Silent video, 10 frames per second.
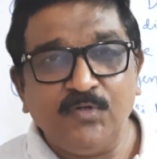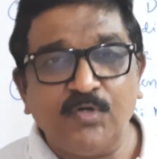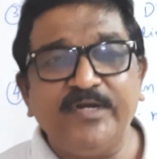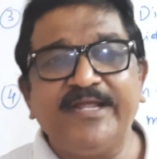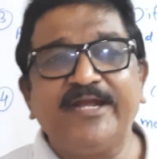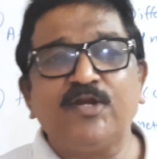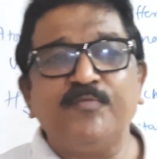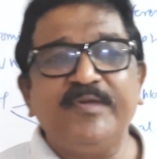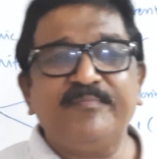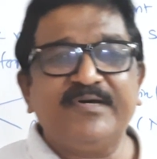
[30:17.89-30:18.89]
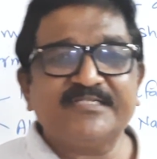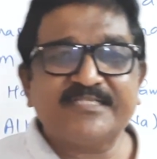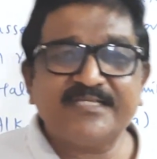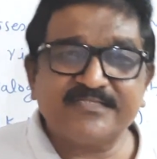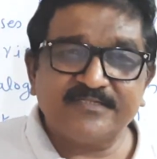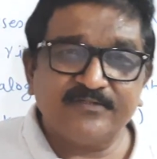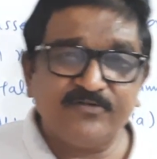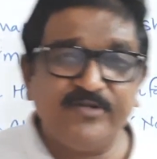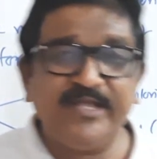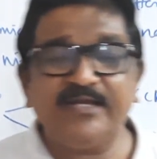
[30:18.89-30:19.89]
Don't take atomic masses,
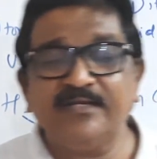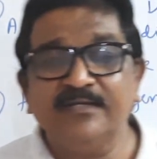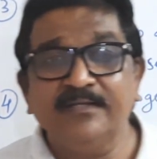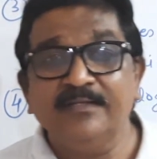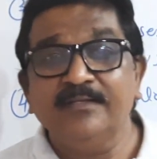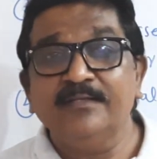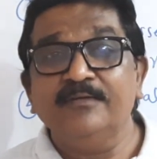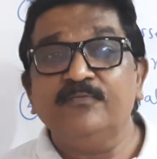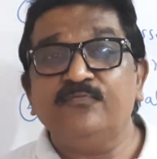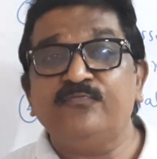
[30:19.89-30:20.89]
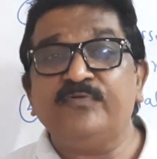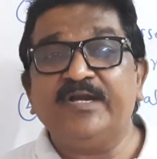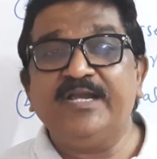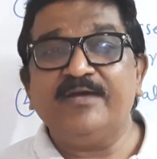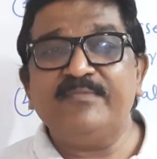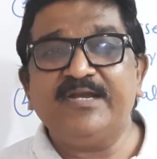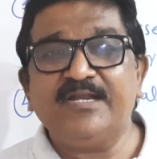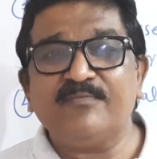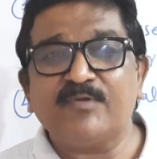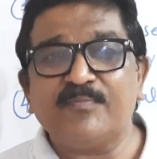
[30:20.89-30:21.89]
take
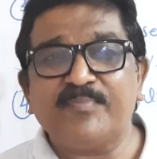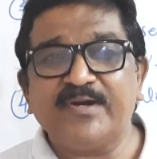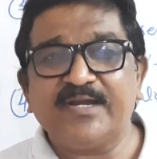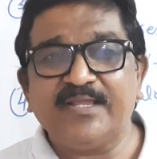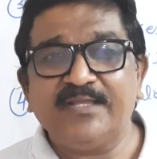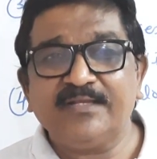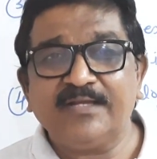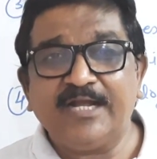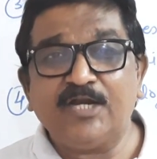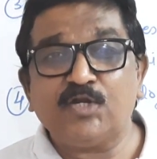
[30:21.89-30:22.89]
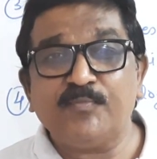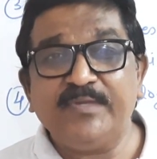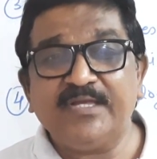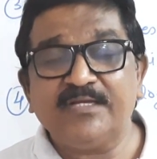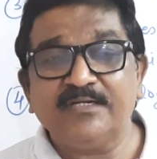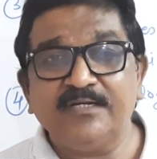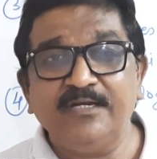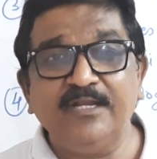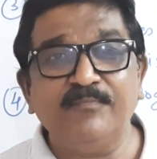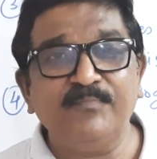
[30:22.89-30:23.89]
fundamental property, atomic
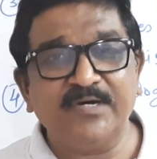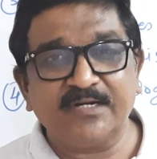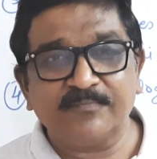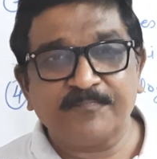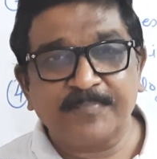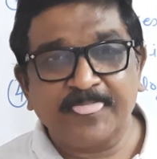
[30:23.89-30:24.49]
number.